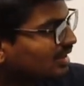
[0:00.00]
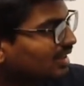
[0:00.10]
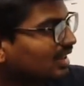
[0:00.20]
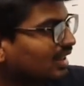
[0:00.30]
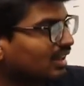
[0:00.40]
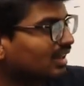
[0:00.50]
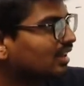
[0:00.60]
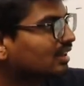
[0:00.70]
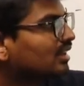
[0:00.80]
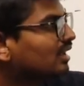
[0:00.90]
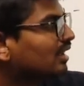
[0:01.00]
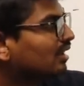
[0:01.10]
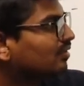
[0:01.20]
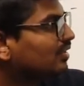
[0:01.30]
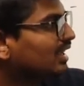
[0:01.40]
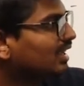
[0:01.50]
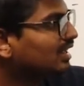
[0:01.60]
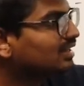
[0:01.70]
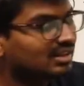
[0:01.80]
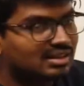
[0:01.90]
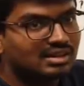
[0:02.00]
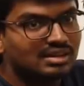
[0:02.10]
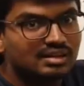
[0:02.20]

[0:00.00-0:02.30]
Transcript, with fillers: heat, the